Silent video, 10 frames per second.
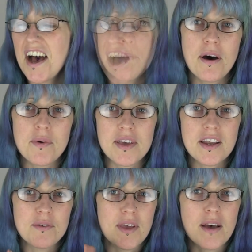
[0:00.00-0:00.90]
But we
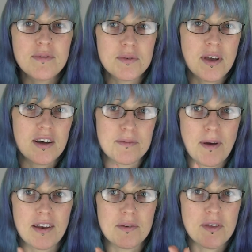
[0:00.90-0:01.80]
ummed and we ahed
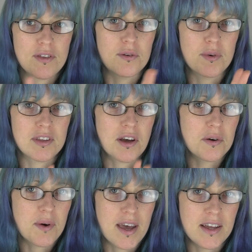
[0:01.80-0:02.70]
about it and we thought we'd
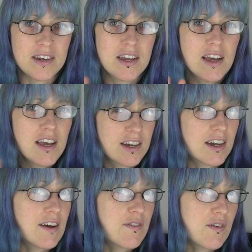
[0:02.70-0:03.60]
go away and
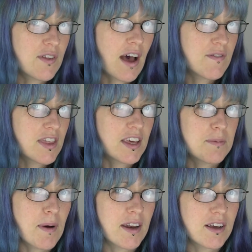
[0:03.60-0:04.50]
kind of have a think
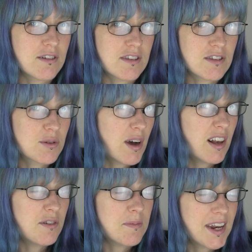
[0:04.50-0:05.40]
about it because it's quite
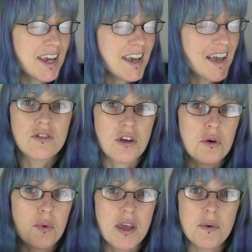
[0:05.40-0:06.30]
a lot of money.
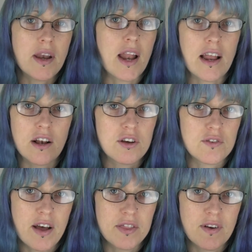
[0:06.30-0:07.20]
So we went and had a look
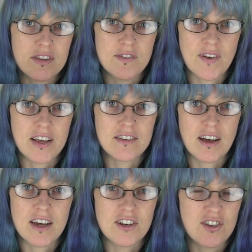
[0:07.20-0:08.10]
around the rest of
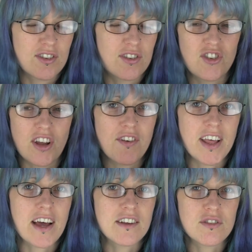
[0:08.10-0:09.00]
Lakeside and just
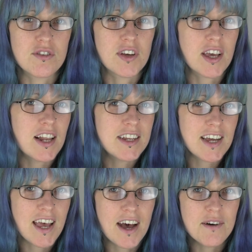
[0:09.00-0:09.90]
generally had a sort of a girly
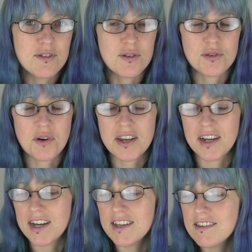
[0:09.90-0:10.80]
day out, which was quite
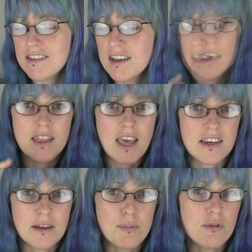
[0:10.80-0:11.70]
nice. In the
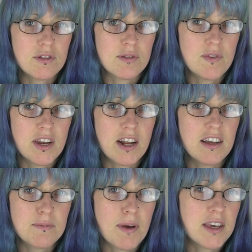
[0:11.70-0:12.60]
end I bought some really
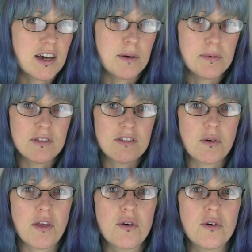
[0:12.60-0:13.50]
nice makeup, and
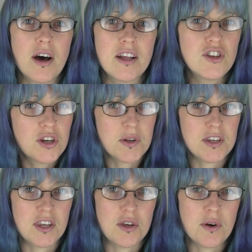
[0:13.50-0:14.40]
so I thought I'd show it
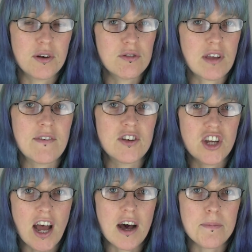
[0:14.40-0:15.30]
to you and also have a
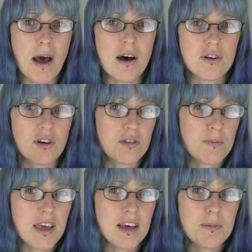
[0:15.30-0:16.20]
chat about goth
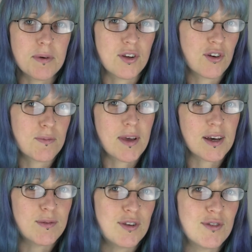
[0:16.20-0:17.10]
makeup and goth
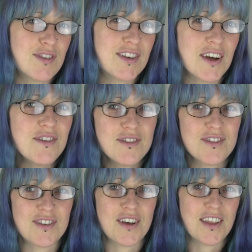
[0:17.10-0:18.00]
makeup do's and
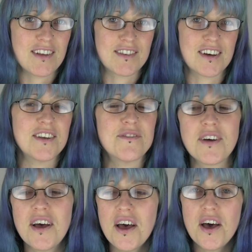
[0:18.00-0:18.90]
don'ts. So that's kind of
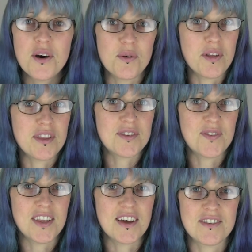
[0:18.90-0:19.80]
what this
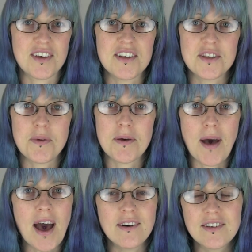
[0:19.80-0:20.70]
video is going to be
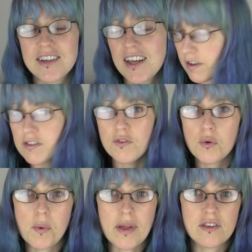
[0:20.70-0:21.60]
about. First of all,
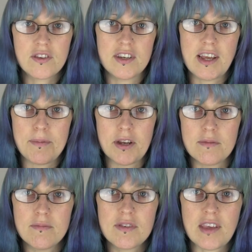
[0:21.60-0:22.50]
we went to
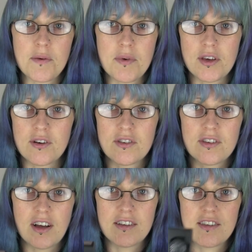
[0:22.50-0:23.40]
Debenhams and we
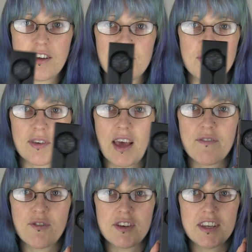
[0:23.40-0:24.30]
got ourselves some
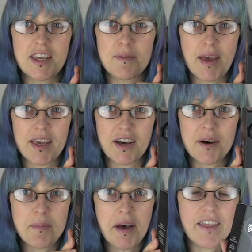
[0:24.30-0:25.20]
Kat Von T
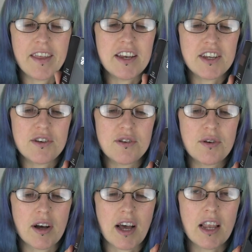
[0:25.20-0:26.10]
makeup, and they
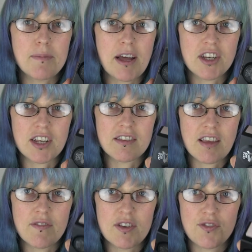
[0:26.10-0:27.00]
do a colour matching
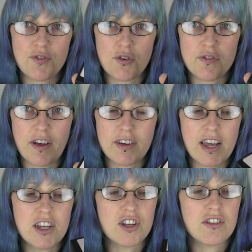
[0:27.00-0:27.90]
service for
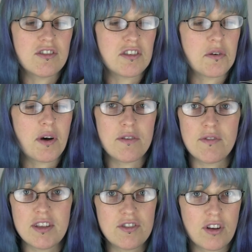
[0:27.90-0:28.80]
foundation, so I
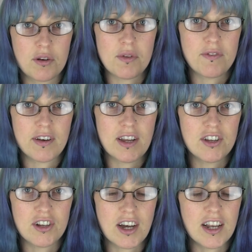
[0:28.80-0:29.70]
really struggle with
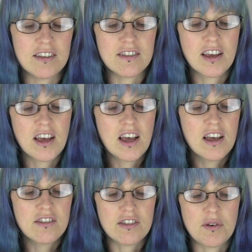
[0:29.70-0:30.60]
foundation colours,
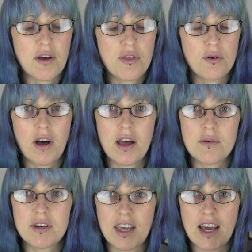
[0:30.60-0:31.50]
so I thought I
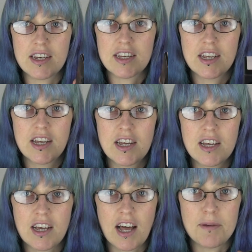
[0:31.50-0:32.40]
would get
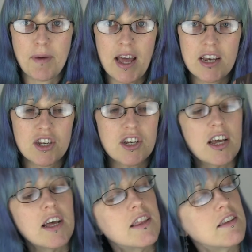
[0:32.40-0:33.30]
colour matched,
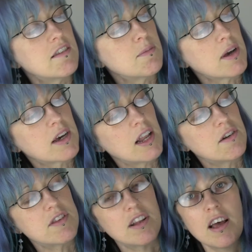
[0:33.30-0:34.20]
and this is my
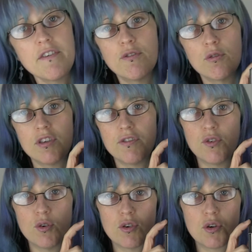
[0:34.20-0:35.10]
colour. It's light
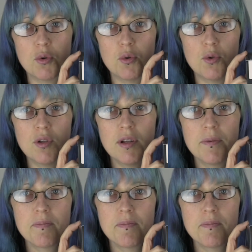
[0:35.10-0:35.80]
44 cool.